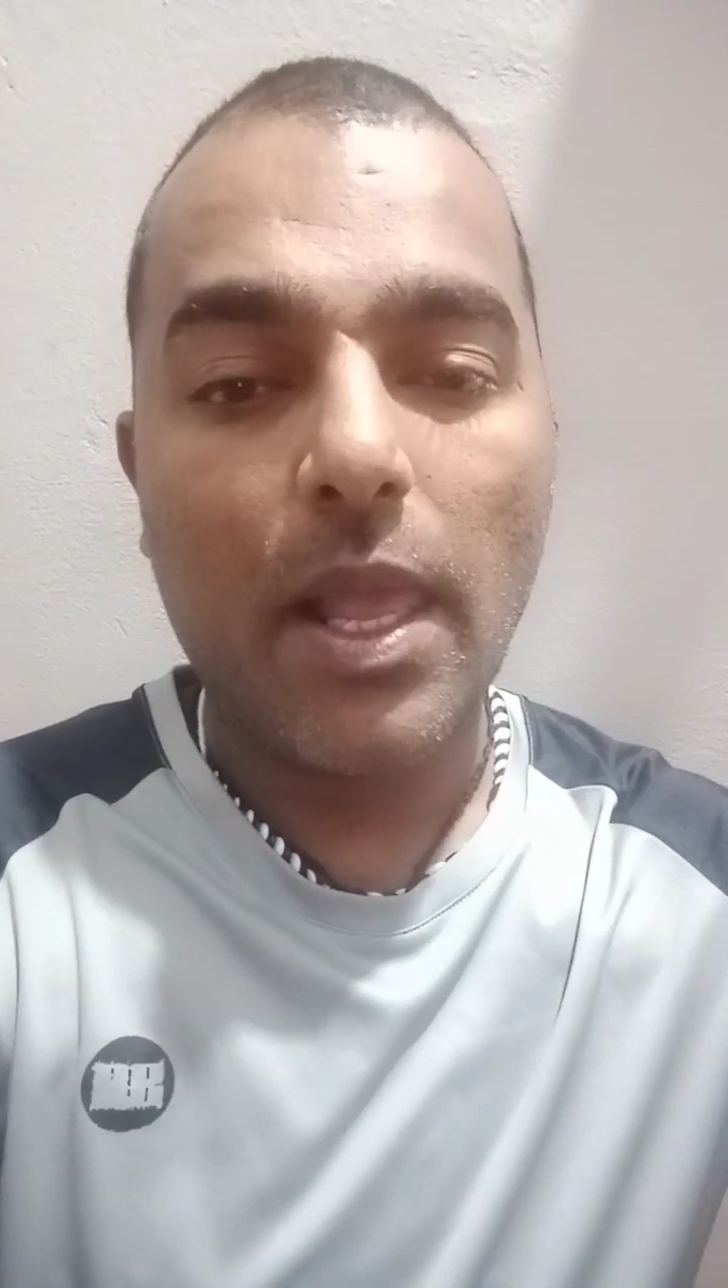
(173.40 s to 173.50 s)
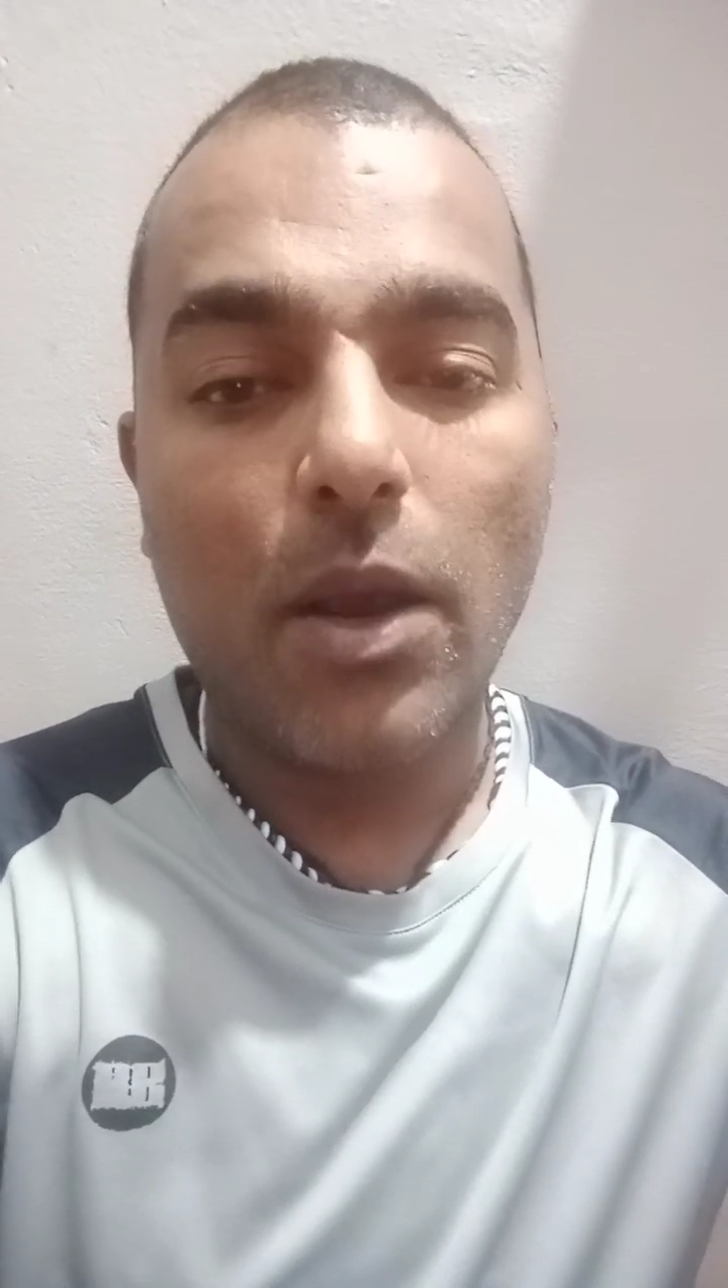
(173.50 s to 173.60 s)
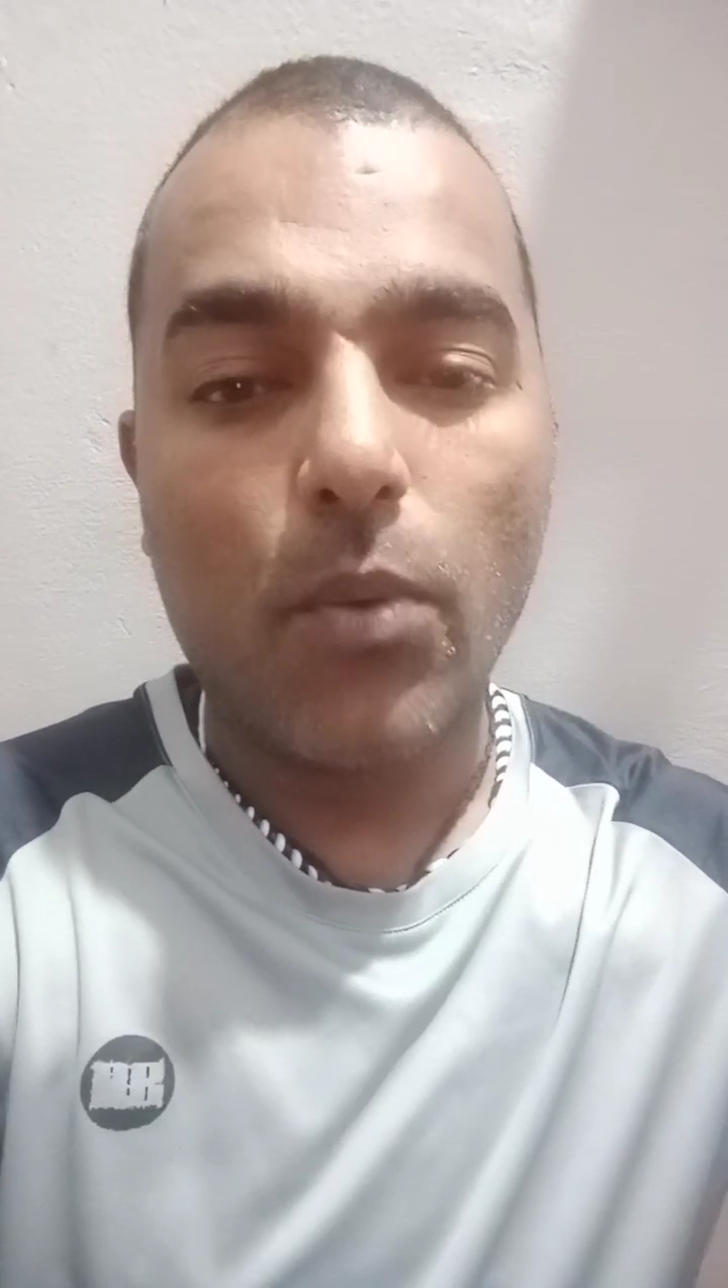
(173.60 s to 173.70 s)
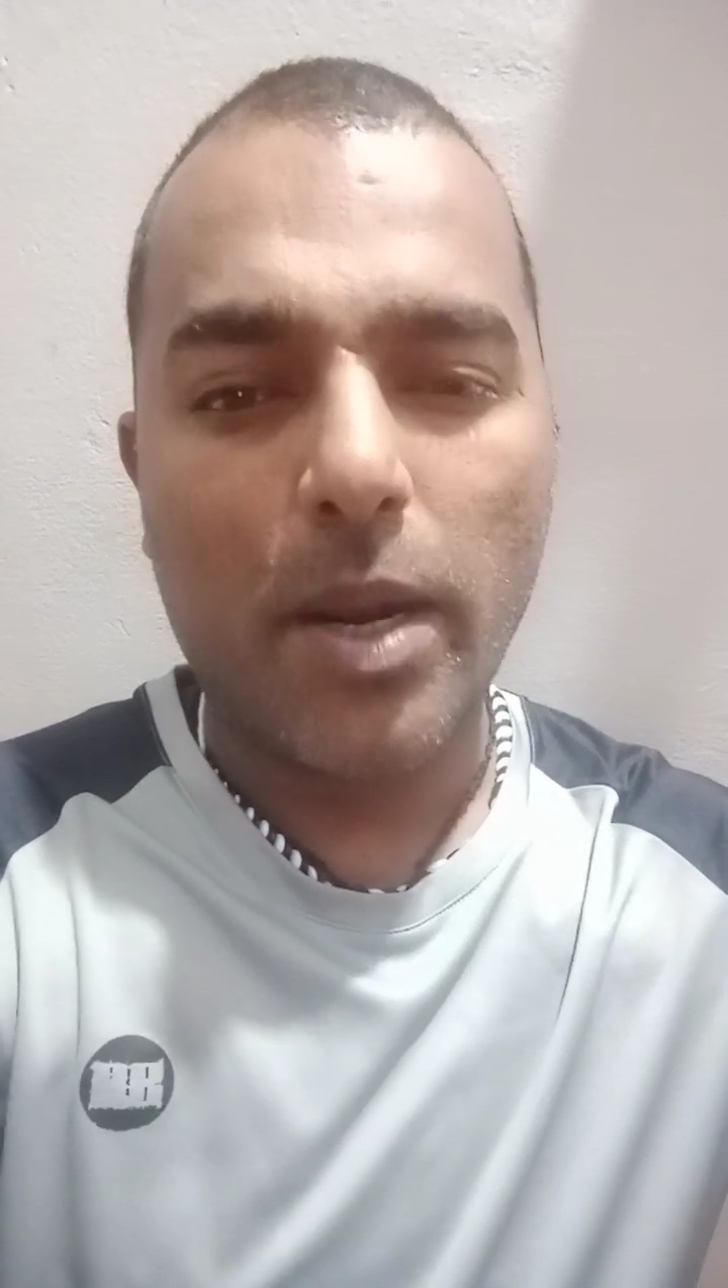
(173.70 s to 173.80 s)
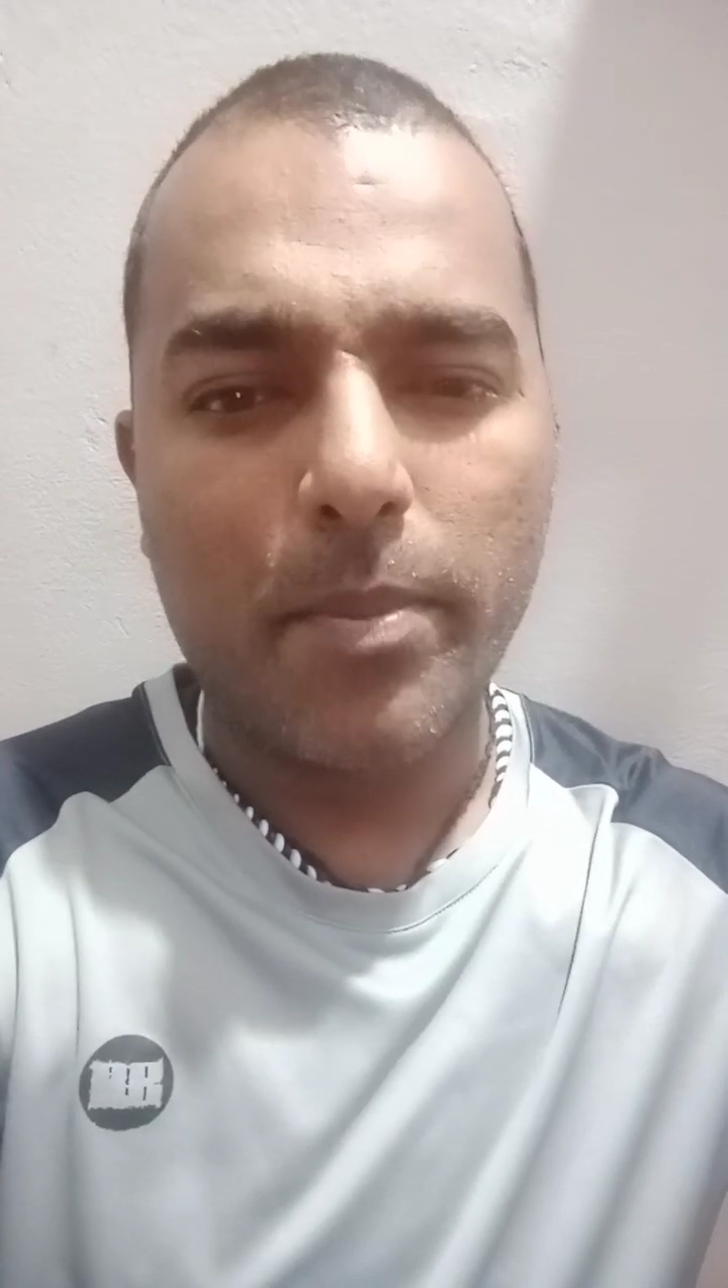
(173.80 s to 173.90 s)

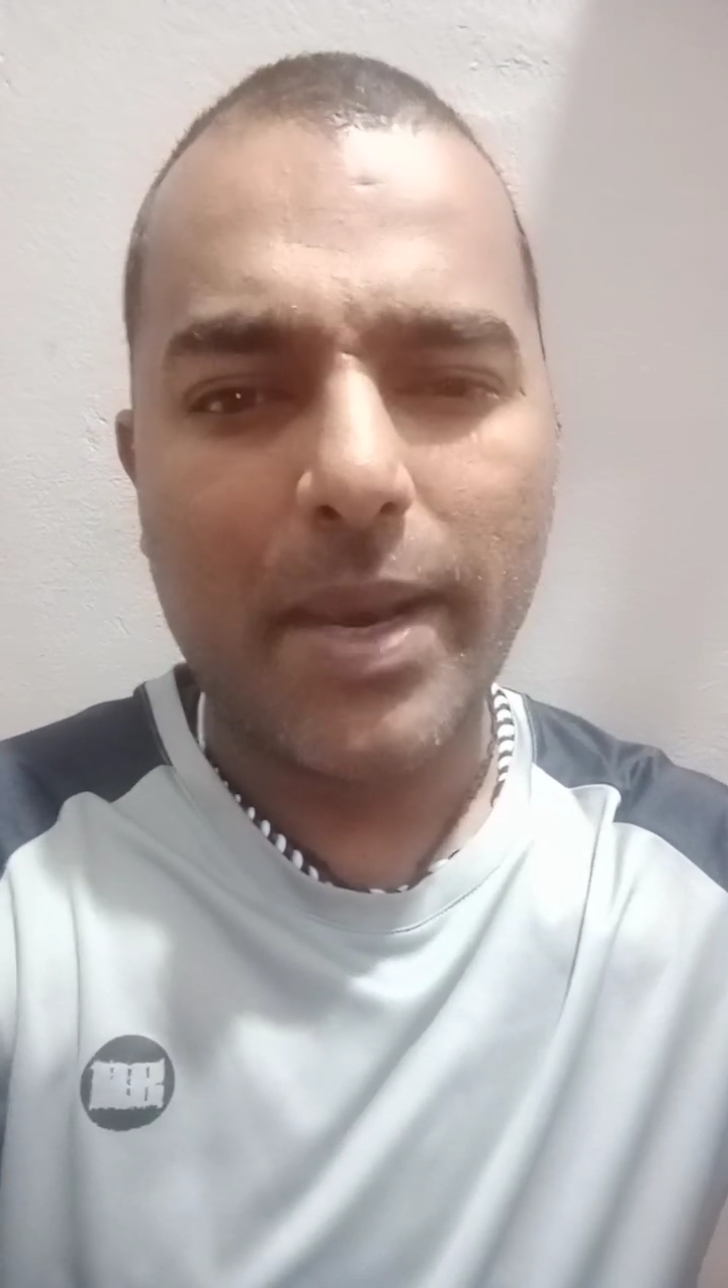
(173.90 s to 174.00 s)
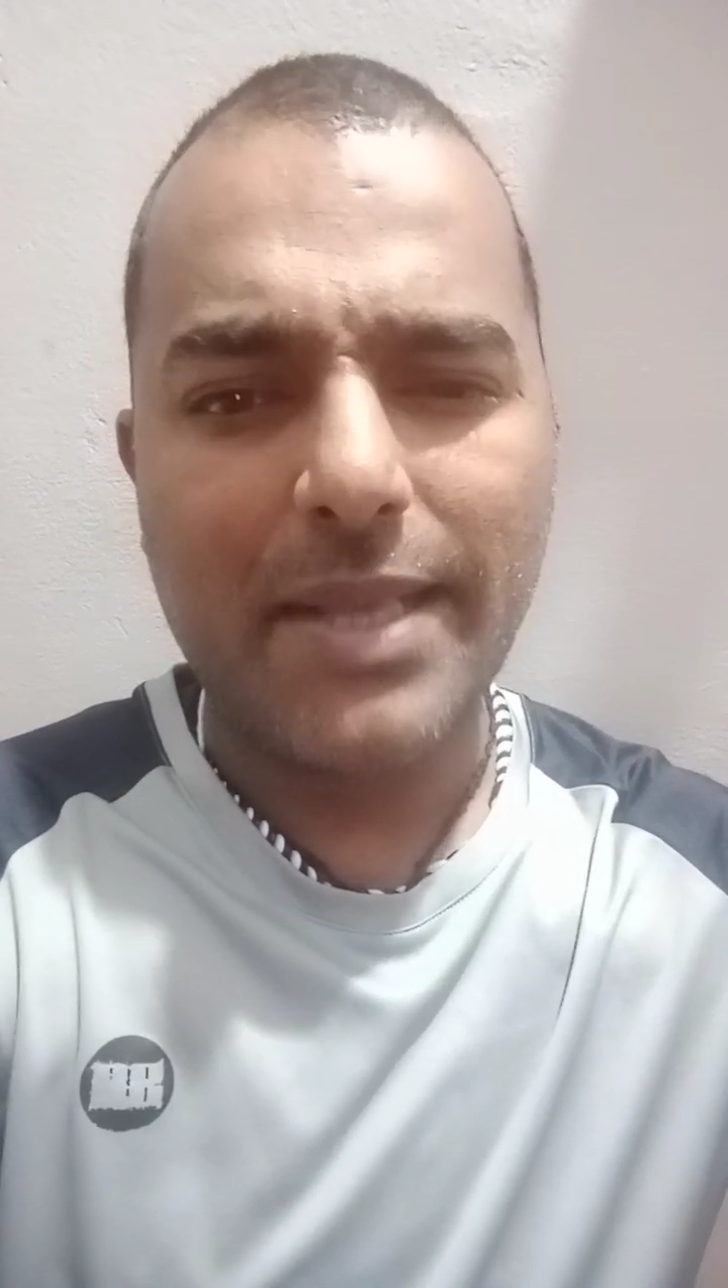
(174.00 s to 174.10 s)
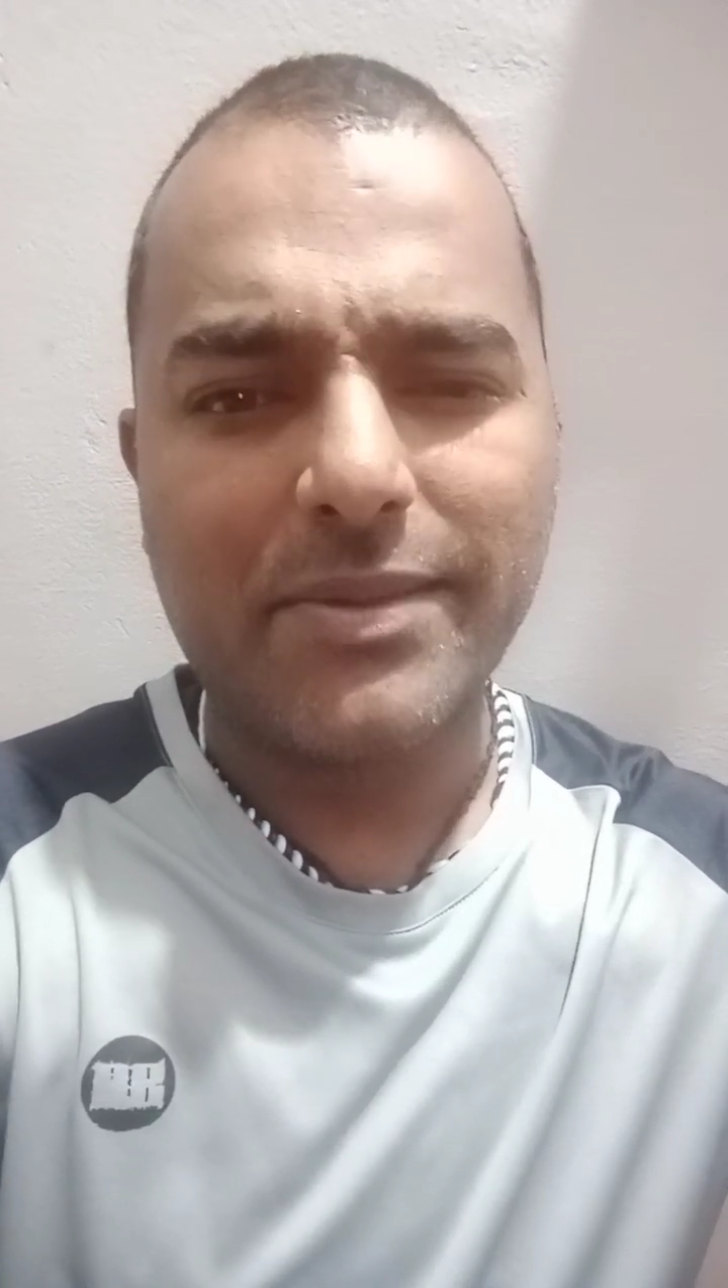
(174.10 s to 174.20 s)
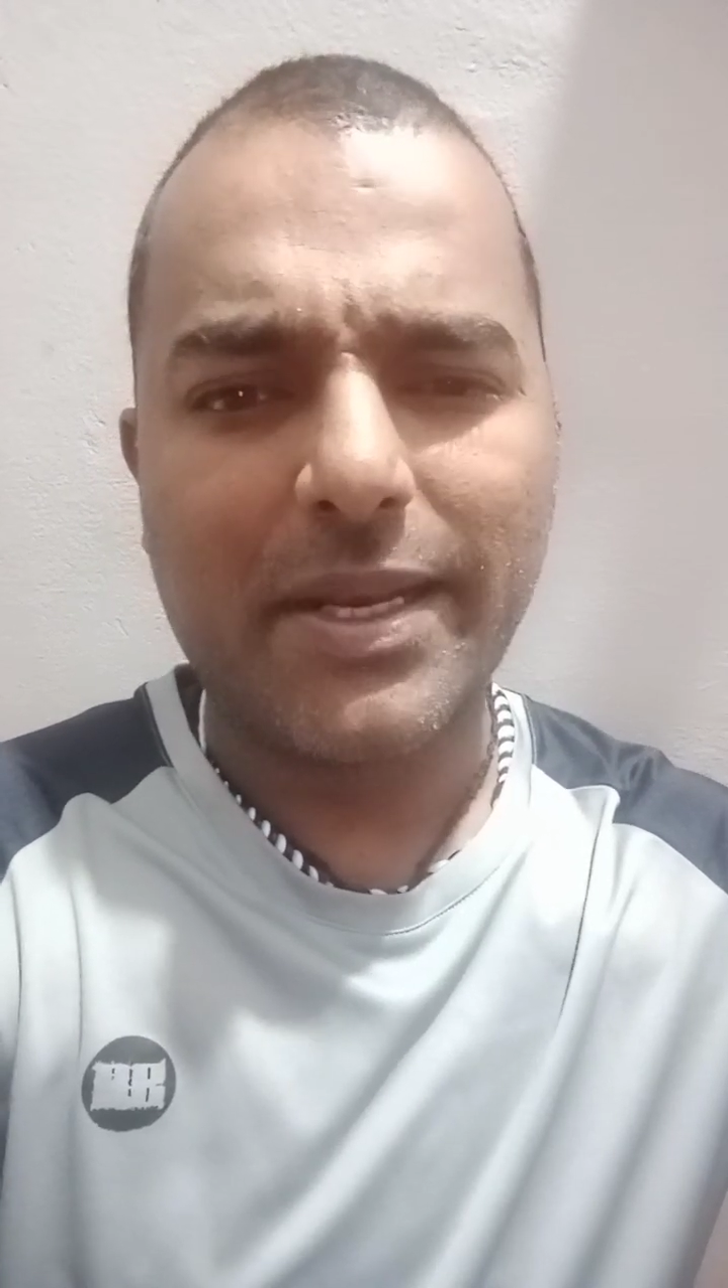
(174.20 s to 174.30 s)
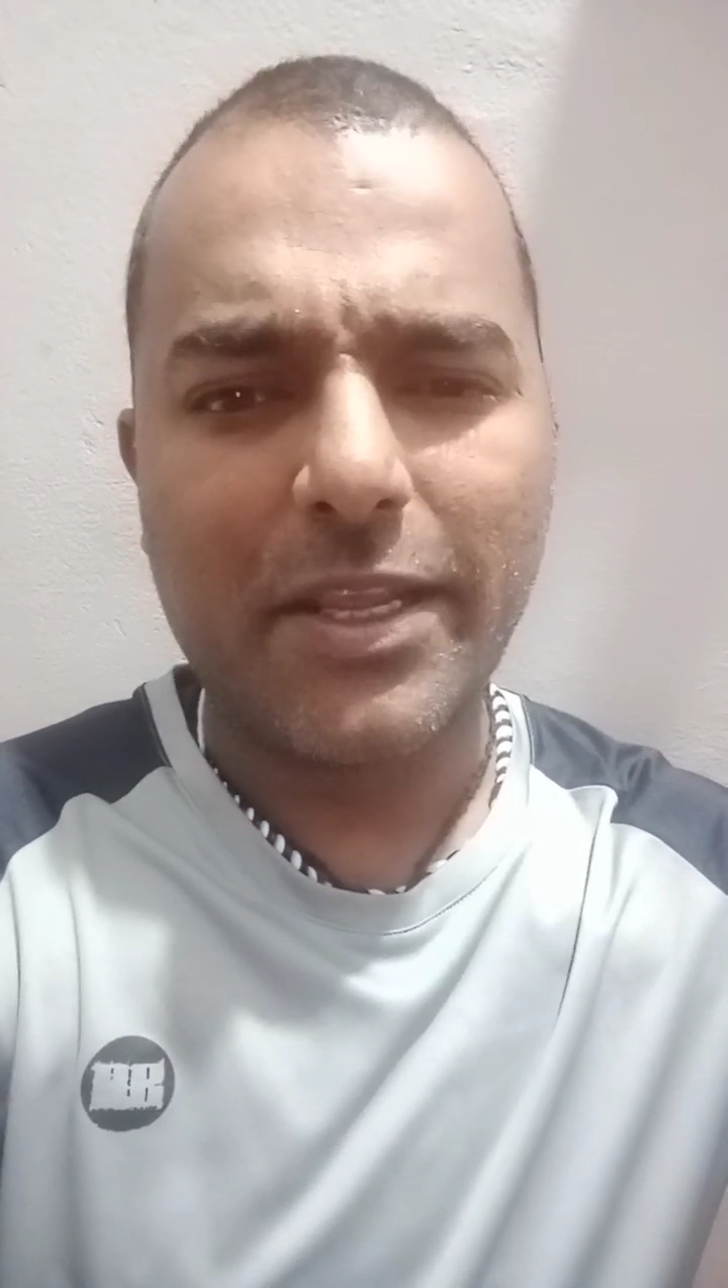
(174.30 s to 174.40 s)
won
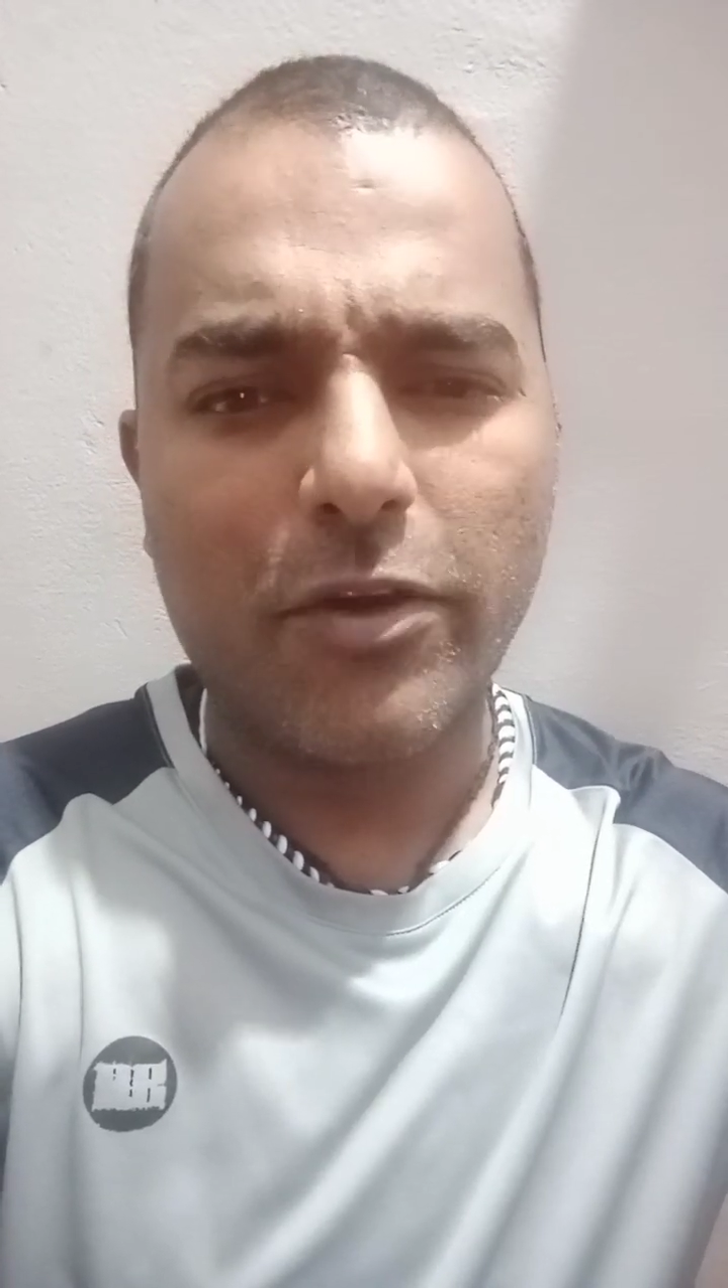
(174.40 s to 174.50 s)
by 3